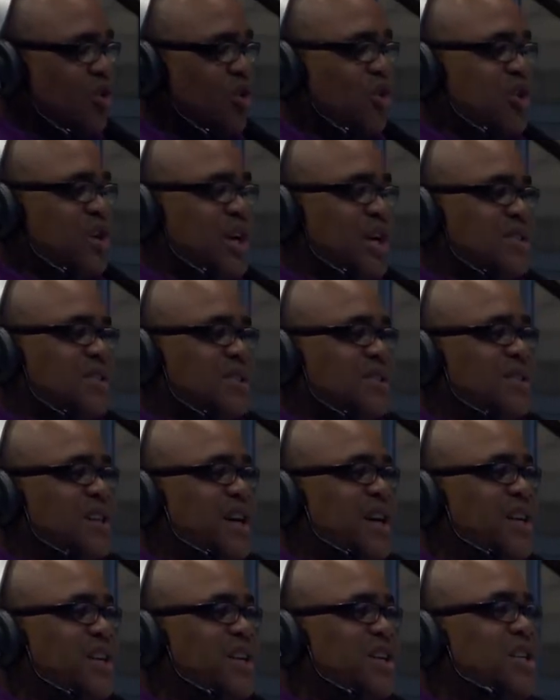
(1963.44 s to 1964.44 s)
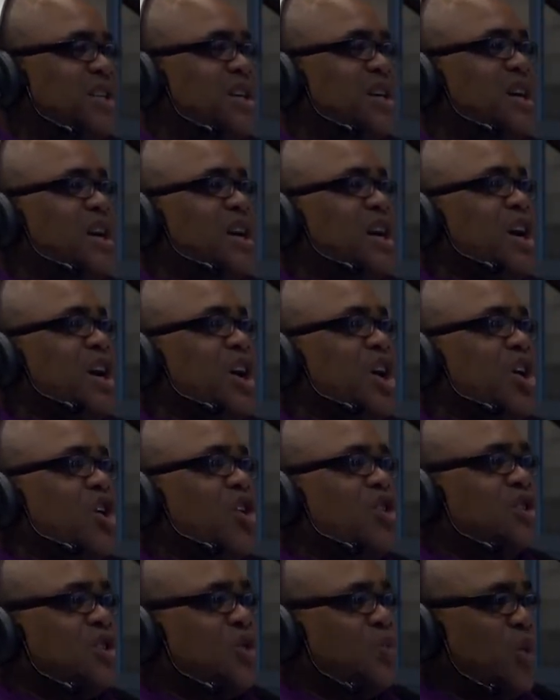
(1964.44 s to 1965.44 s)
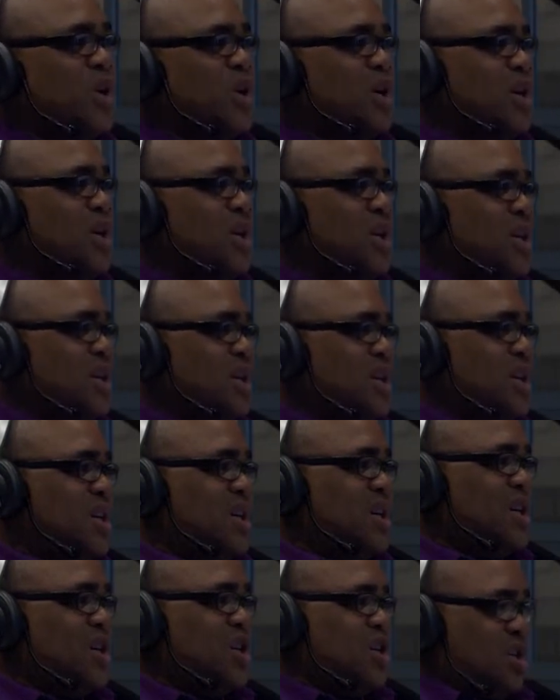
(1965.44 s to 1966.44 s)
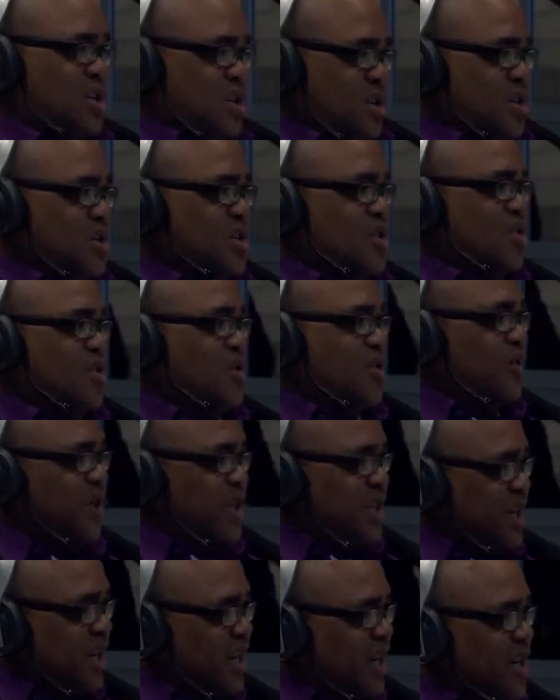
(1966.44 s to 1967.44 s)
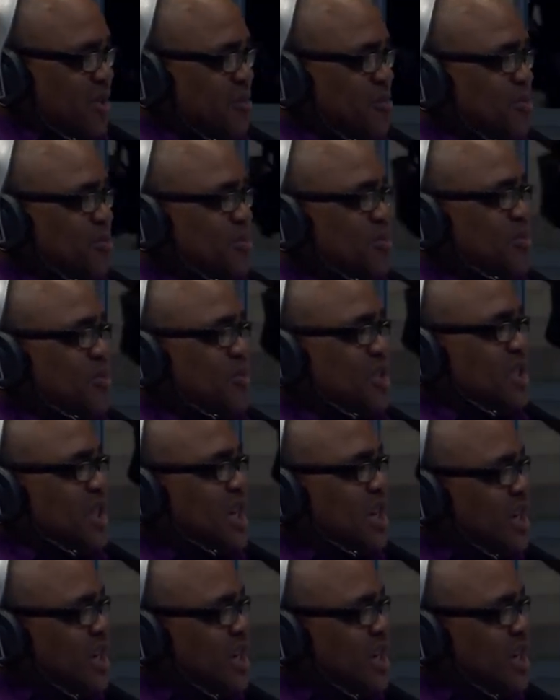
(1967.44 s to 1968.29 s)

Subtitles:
God has designed it. Consequently, over time, the